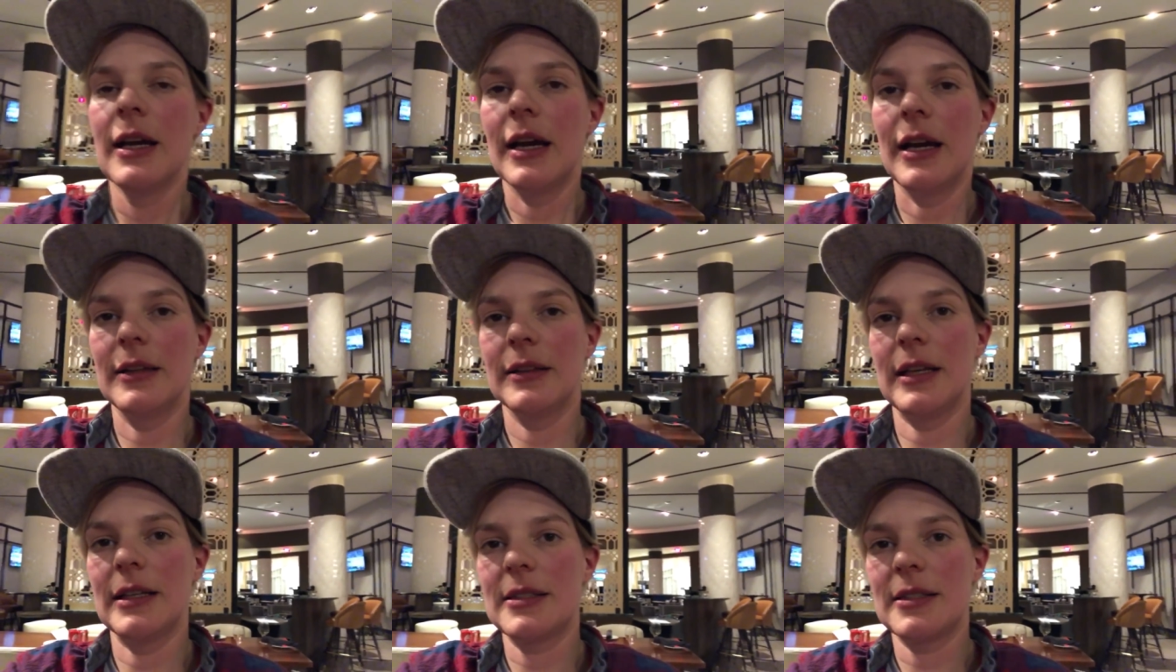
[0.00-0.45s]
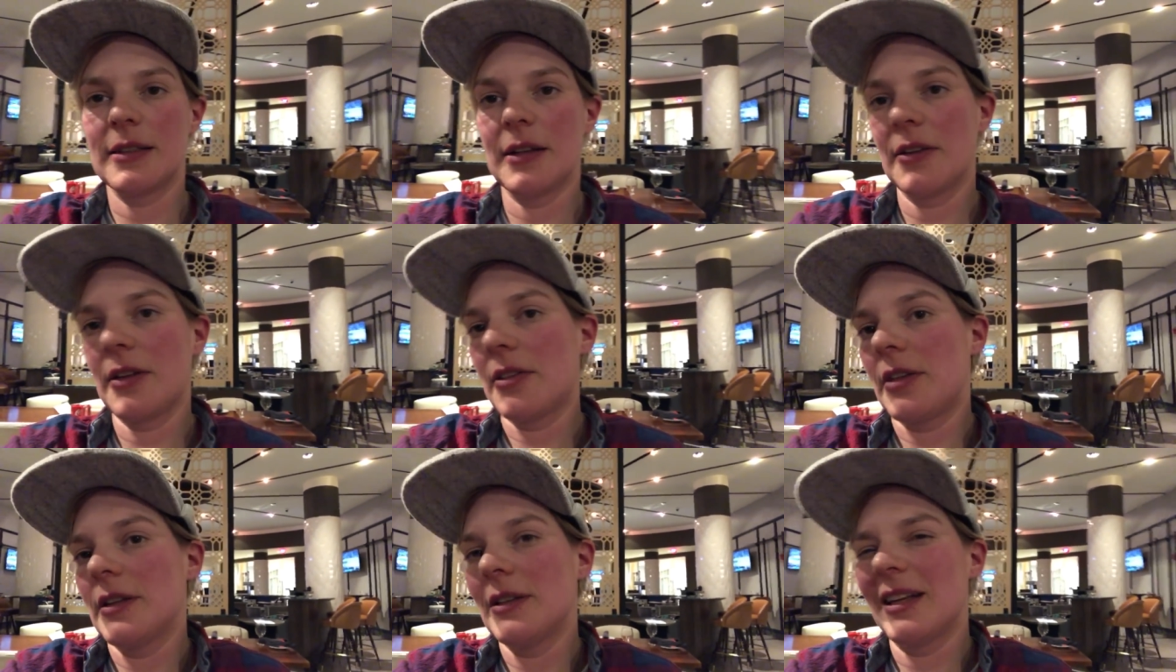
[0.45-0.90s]
And that's
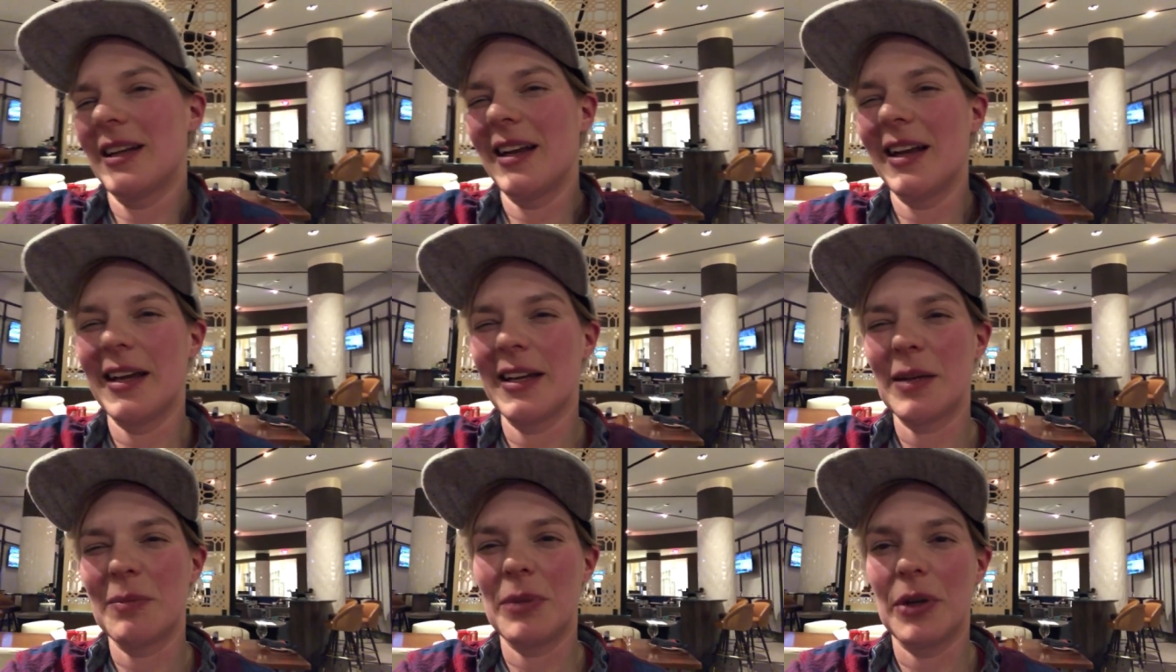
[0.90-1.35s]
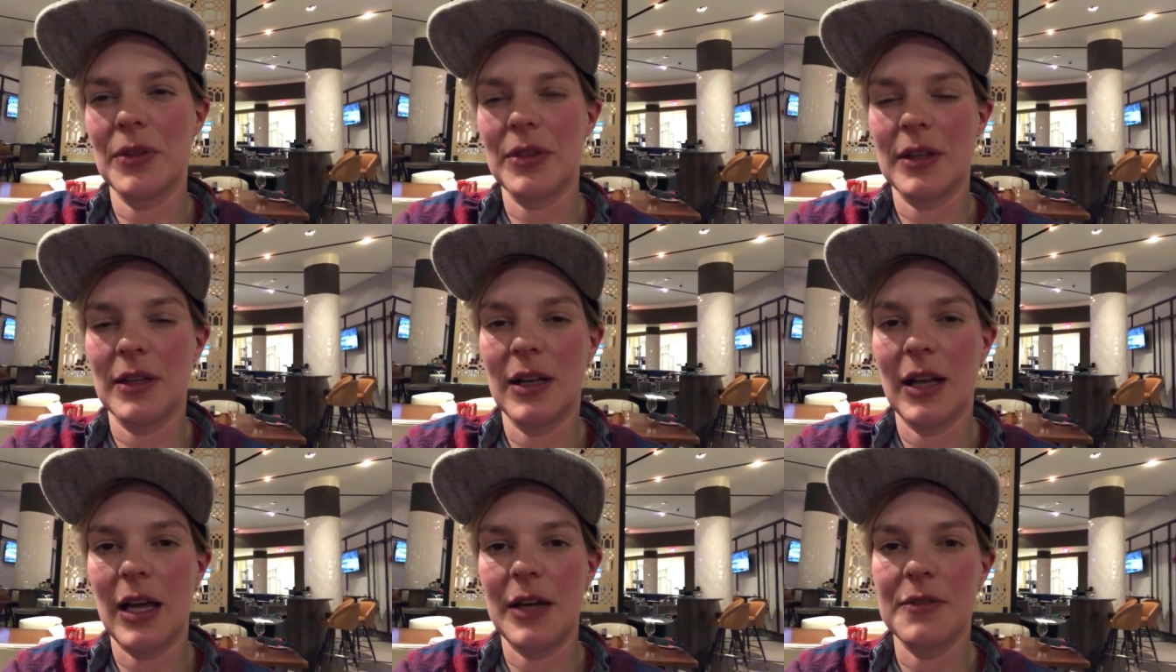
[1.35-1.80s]
another thing that I like about
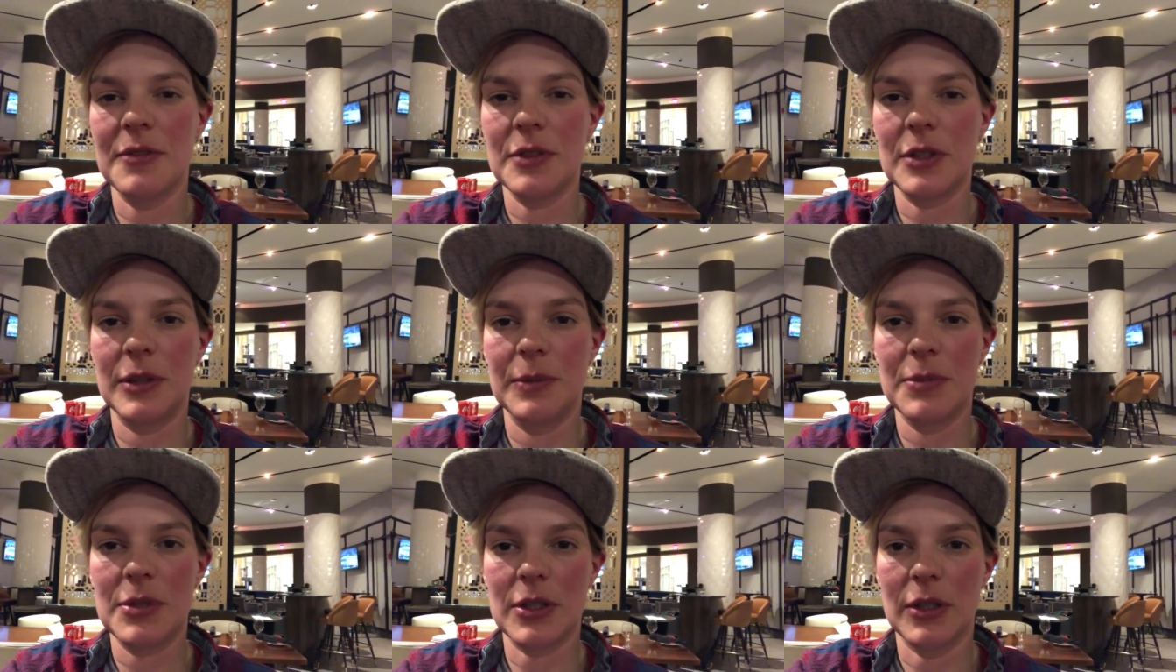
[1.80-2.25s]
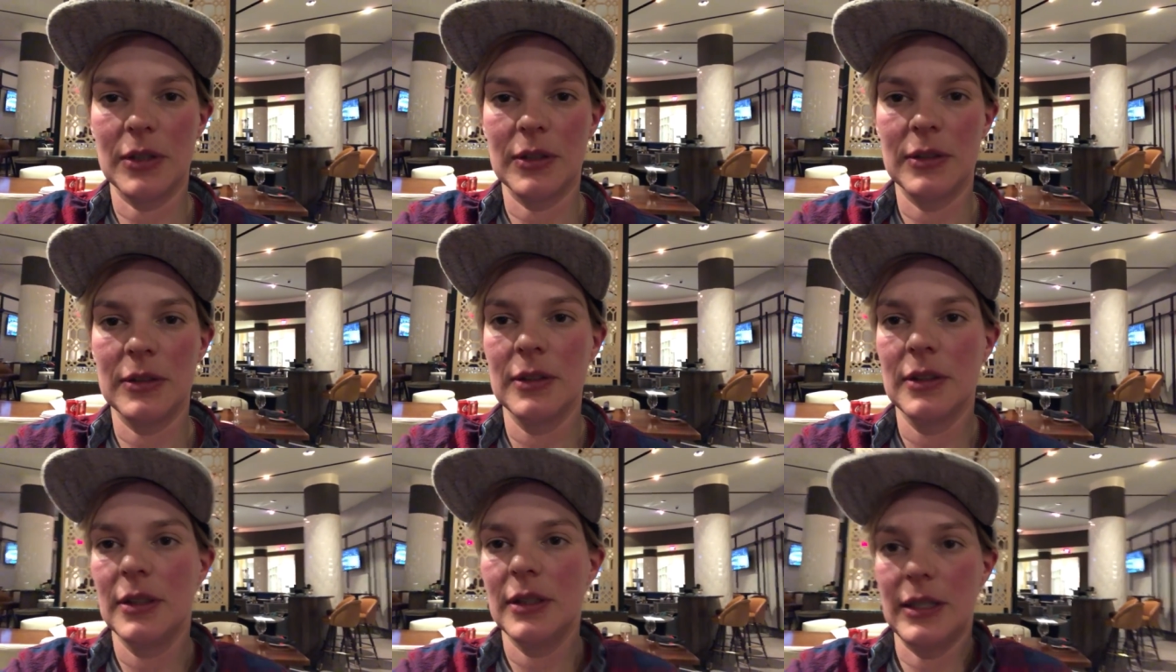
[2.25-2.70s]
the live streams
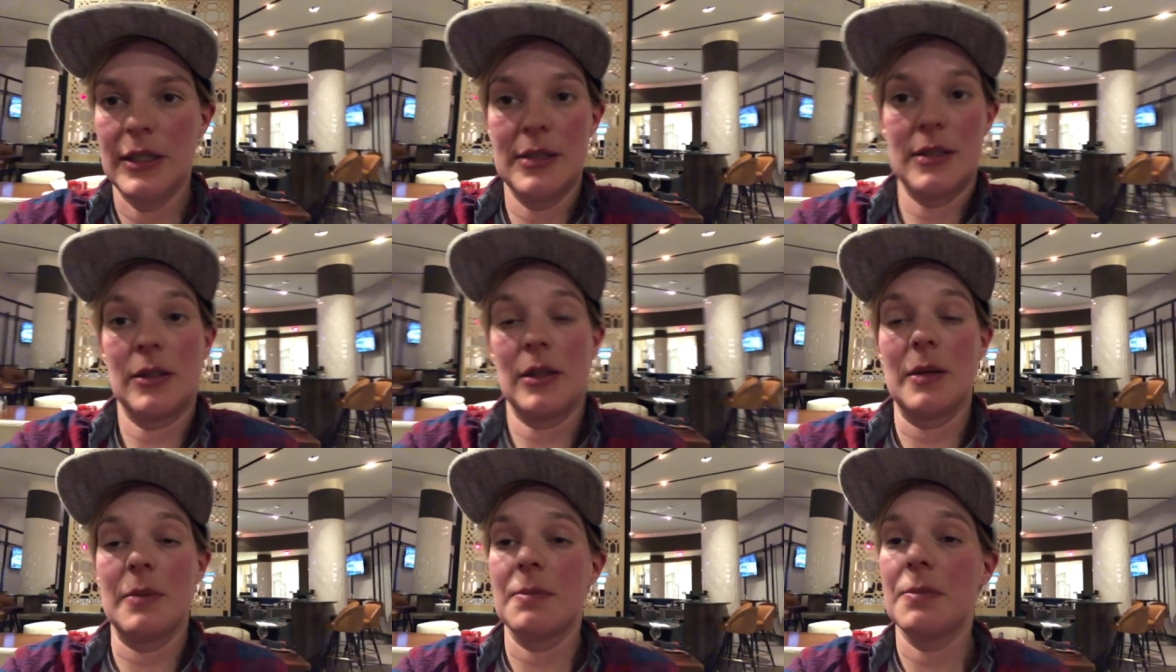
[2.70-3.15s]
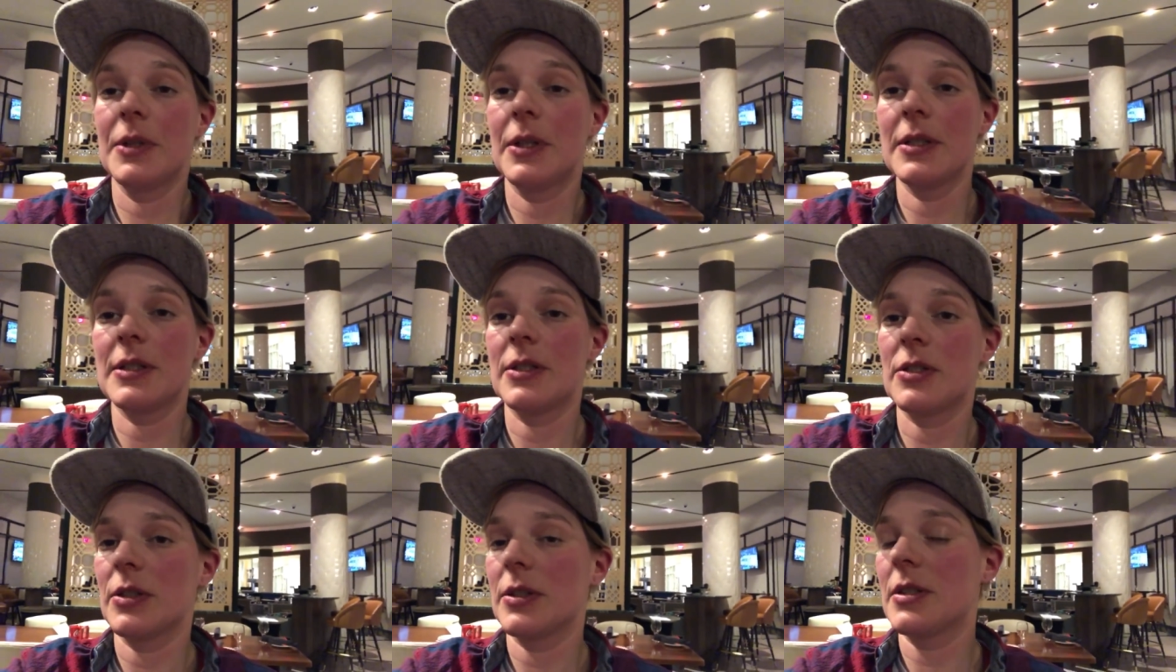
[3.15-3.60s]
on Instagram,
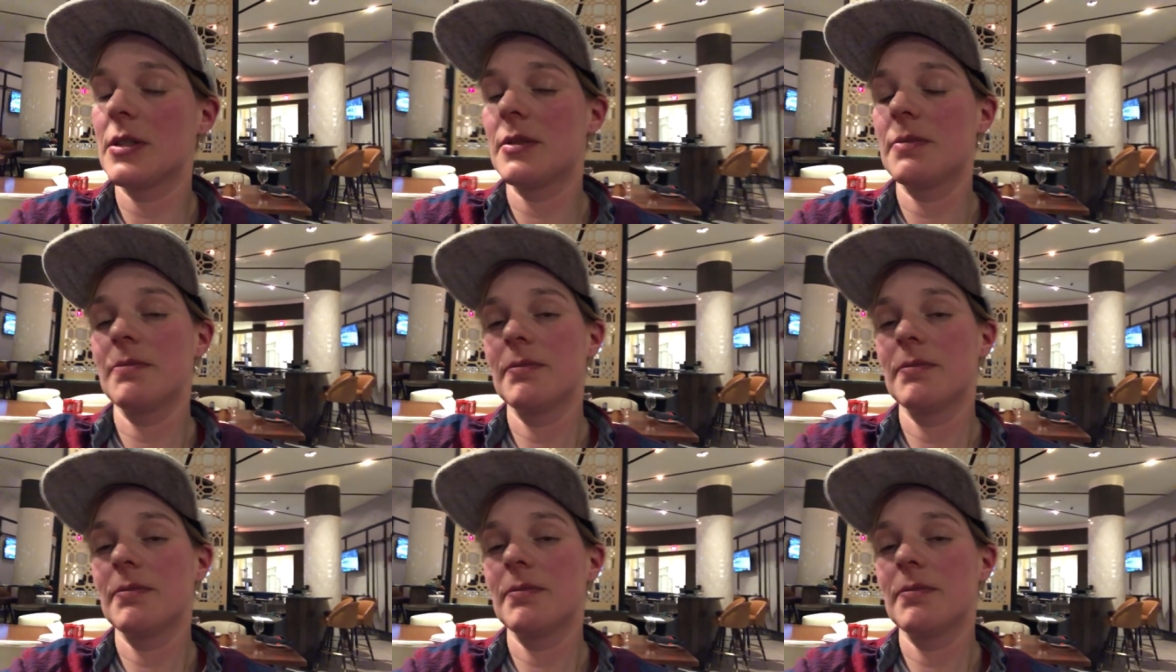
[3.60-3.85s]
because it's just,